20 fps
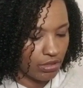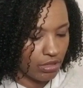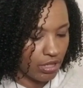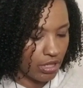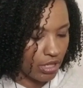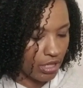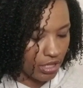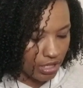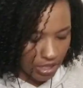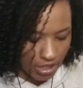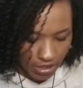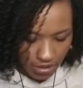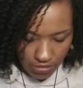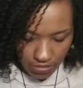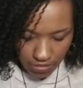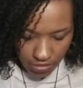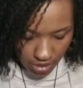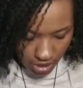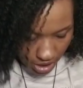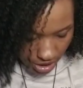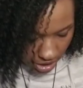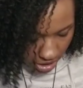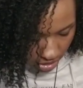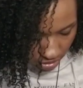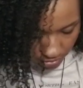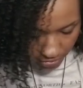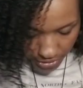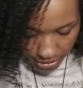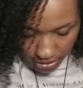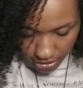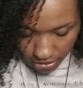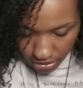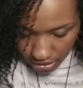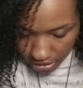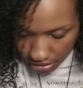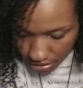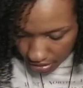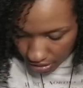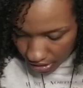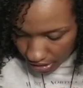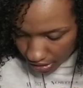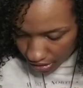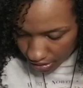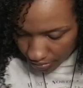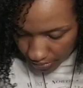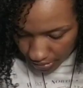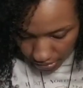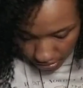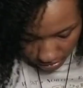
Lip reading: this, not so much. I gotta clean up my